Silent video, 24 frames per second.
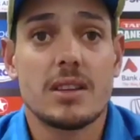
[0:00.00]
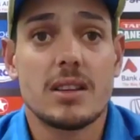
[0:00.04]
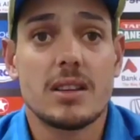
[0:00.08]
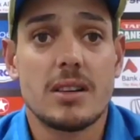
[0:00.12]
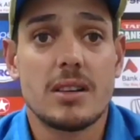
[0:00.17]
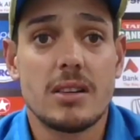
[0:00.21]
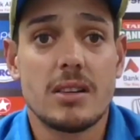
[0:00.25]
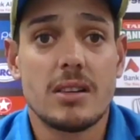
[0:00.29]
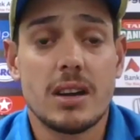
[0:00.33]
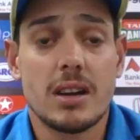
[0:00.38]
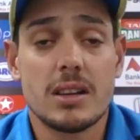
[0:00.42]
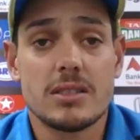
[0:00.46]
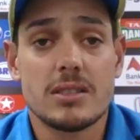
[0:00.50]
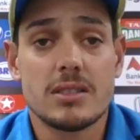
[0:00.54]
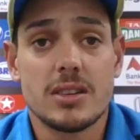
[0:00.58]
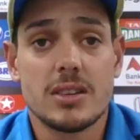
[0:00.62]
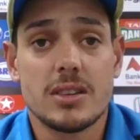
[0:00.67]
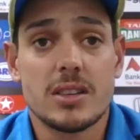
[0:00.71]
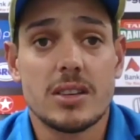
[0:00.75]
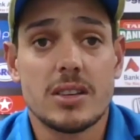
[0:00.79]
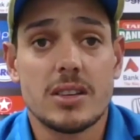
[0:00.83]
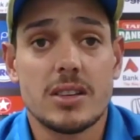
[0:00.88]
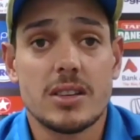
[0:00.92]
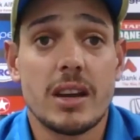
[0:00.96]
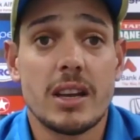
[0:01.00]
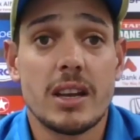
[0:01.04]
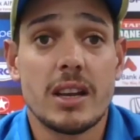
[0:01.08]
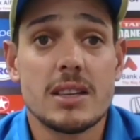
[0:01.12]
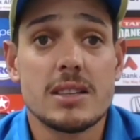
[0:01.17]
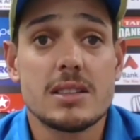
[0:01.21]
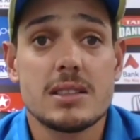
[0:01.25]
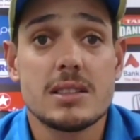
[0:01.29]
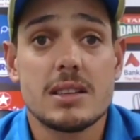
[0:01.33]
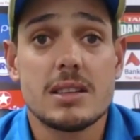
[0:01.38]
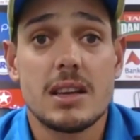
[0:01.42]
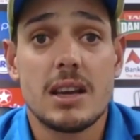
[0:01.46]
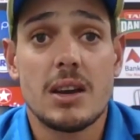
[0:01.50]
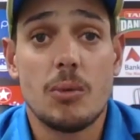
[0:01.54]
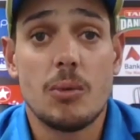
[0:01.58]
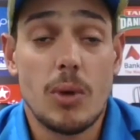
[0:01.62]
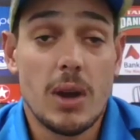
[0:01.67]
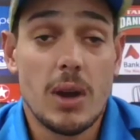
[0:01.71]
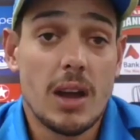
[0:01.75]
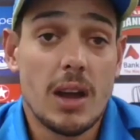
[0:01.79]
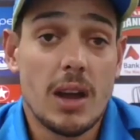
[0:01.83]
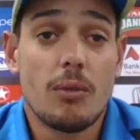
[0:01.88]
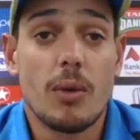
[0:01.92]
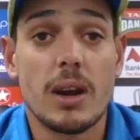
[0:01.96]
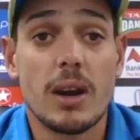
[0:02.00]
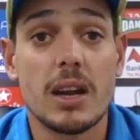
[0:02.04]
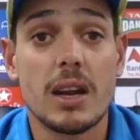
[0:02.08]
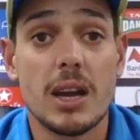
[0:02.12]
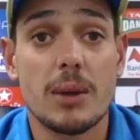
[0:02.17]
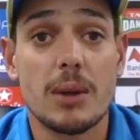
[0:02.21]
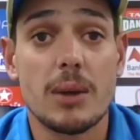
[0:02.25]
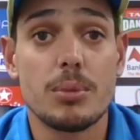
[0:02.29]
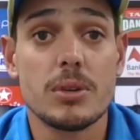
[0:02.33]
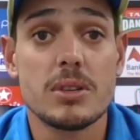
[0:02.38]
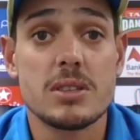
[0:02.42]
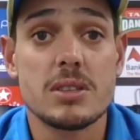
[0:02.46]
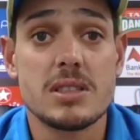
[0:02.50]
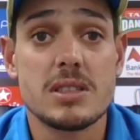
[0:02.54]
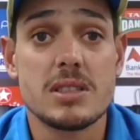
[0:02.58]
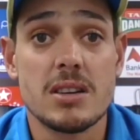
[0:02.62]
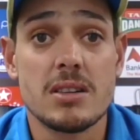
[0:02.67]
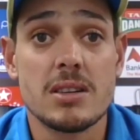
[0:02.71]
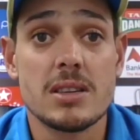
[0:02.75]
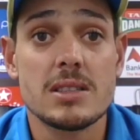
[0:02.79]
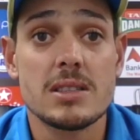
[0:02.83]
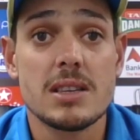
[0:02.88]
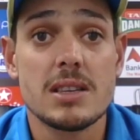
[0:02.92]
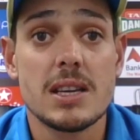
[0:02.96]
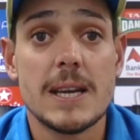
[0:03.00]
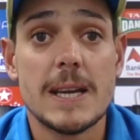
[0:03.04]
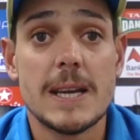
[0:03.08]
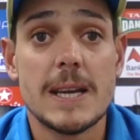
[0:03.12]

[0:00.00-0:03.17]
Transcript: it's not the greatest. We have won a couple of series.